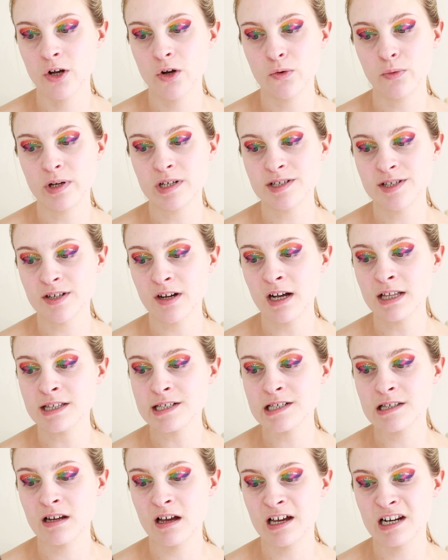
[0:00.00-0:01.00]
We designed
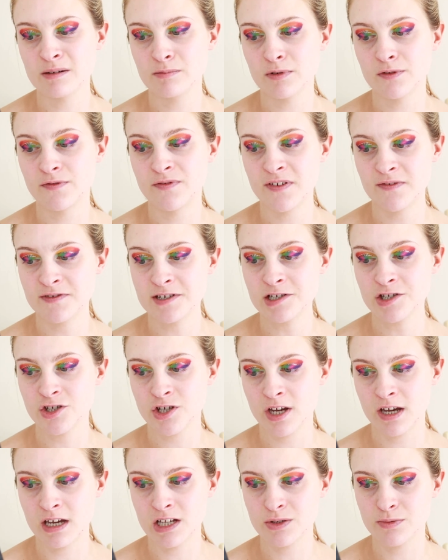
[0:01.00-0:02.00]
this lineup of 50
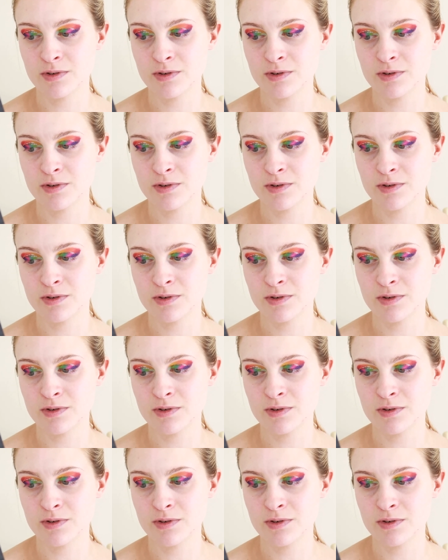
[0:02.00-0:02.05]
shades